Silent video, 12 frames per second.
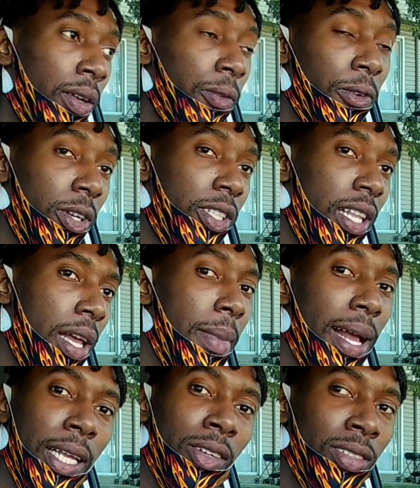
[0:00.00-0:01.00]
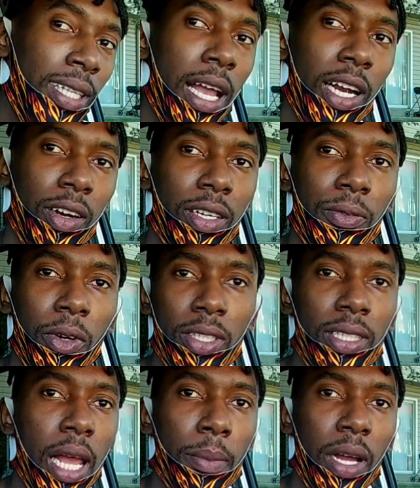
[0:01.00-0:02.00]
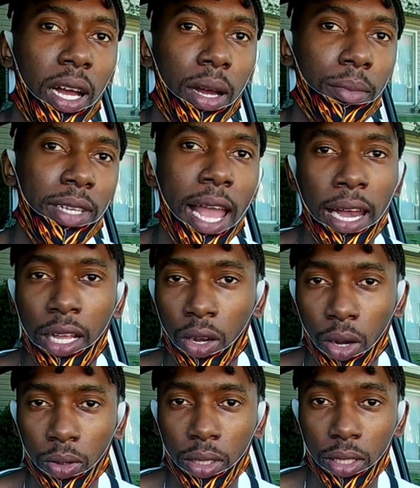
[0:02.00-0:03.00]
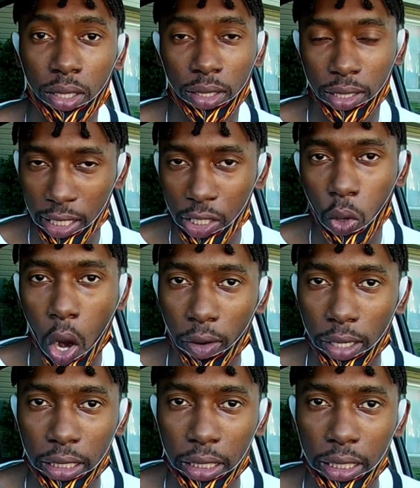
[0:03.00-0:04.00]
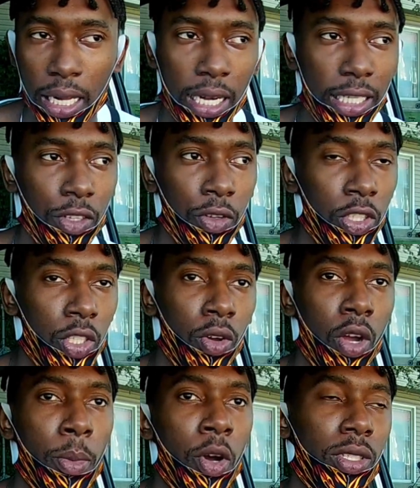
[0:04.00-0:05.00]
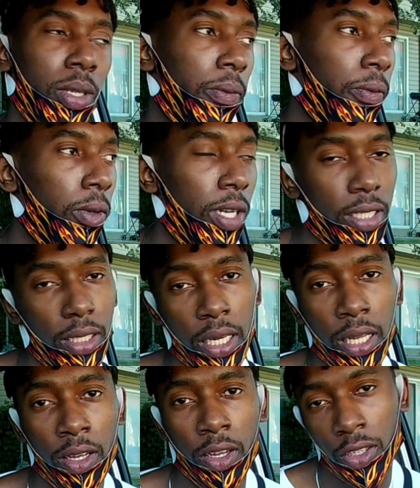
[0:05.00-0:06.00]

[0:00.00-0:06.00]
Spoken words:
First time. I give you the title. The first time dining out since quarantine. You understand? So we bought some food yesterday.